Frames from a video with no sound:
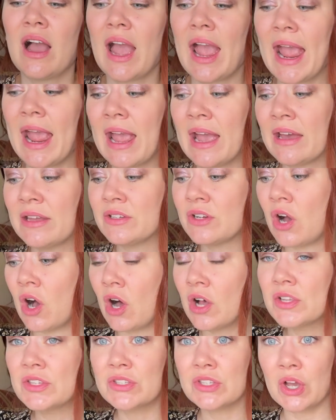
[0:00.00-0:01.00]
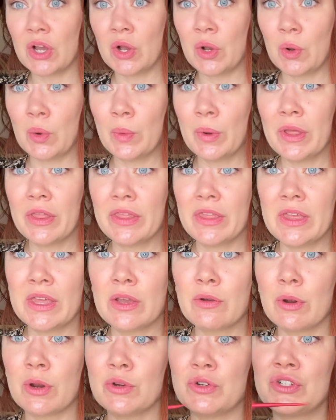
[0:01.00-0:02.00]
And also,
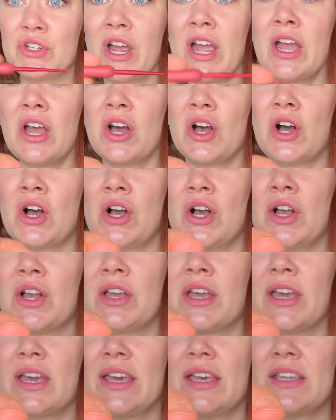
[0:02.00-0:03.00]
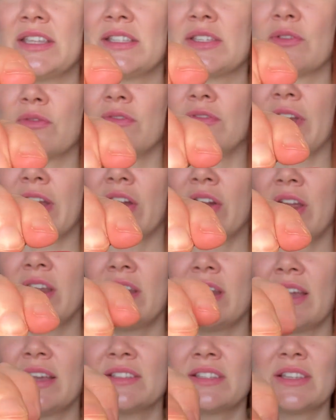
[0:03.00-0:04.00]
the crochet hook is very
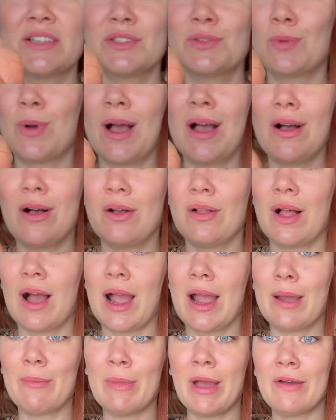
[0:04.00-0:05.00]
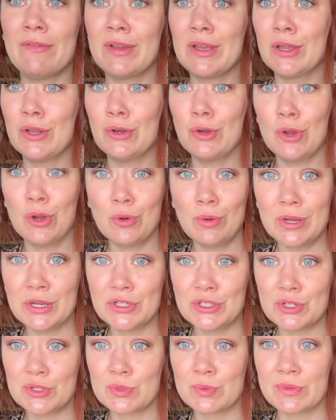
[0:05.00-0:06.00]
nice as well. I am having no
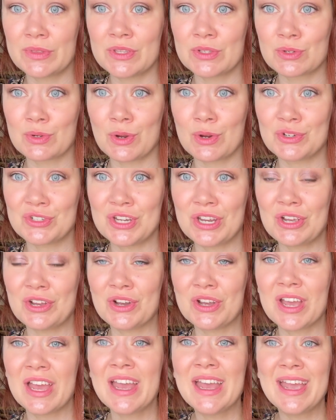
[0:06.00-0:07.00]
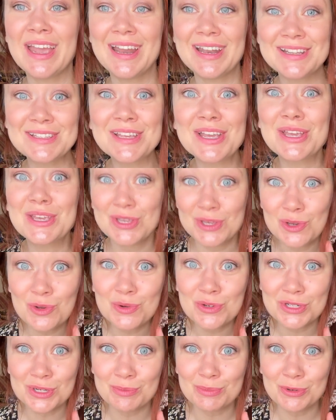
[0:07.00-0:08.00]
issues with this crochet hook. It is a
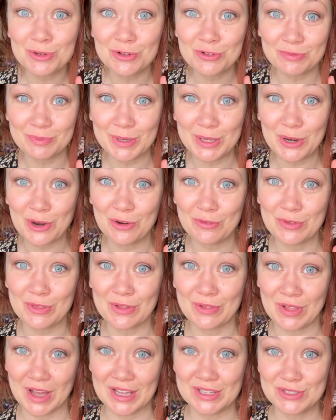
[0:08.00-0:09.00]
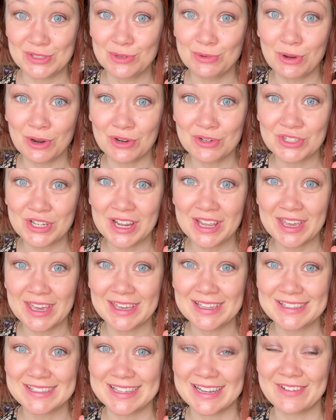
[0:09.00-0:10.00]
huge improvement over the last two crochet
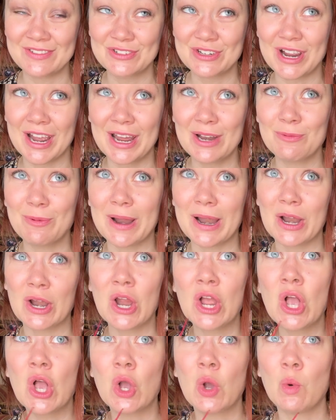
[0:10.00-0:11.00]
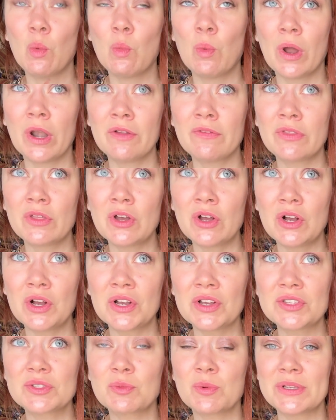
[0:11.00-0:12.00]
kits that I've tried, where one of the
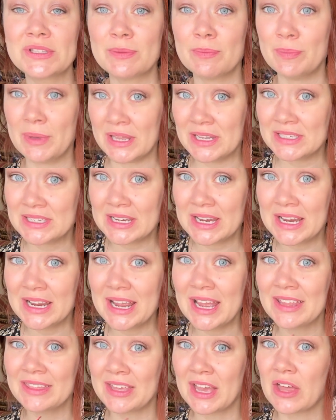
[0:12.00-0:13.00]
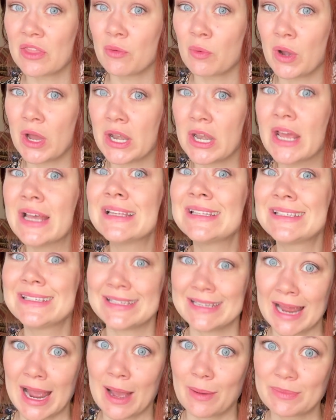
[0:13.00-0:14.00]
hooks was bending and the other one
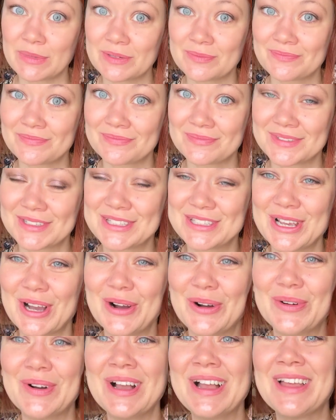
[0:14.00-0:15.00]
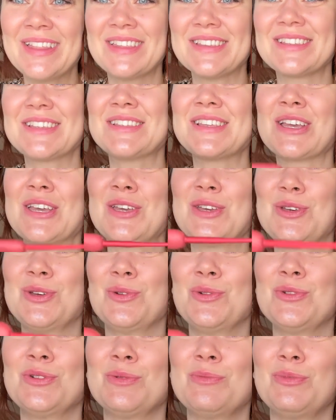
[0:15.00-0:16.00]
snapped. So this is a
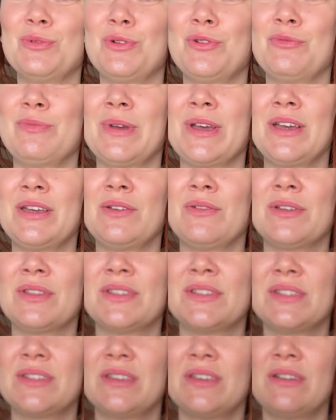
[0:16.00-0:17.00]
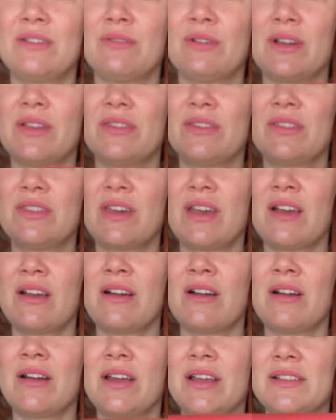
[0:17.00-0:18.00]
huge improvement. You can see right
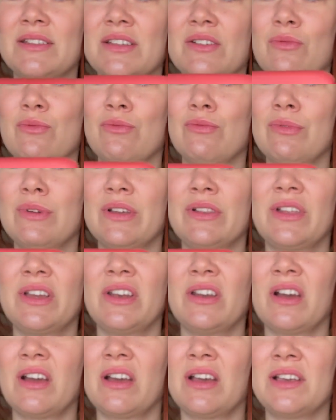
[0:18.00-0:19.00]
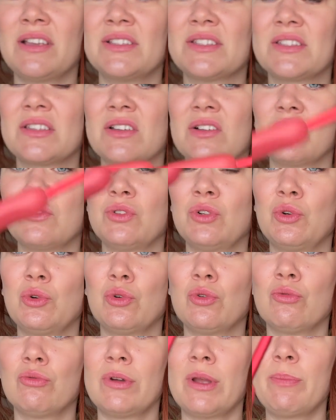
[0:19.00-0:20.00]
there. It's really nice. Little
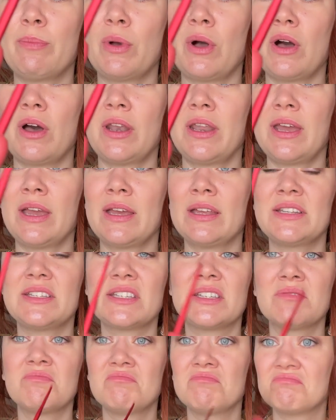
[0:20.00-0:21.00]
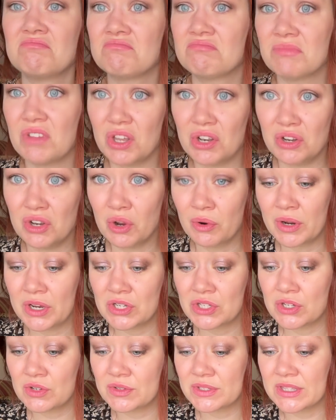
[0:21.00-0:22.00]
grip on it. No
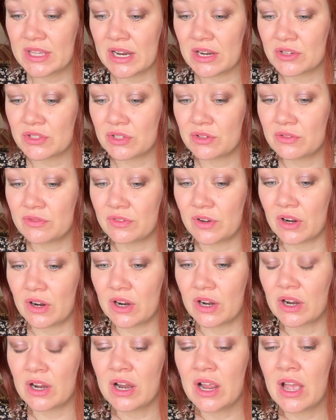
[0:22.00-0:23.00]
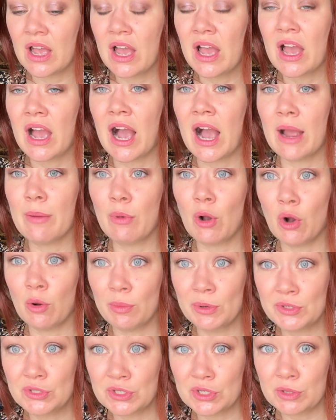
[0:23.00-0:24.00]
issues there so far. I'm
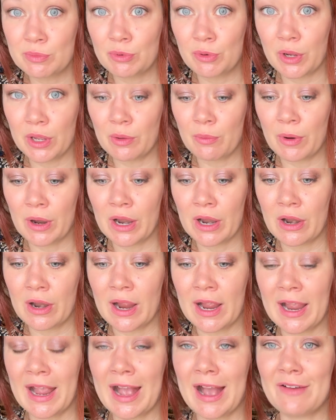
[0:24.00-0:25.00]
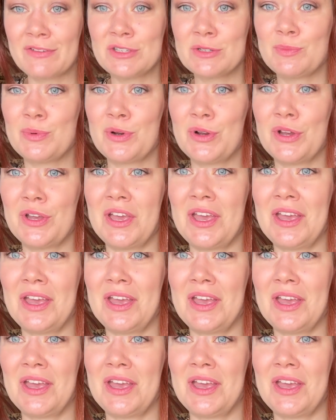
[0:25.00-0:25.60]
almost to the point where I have to put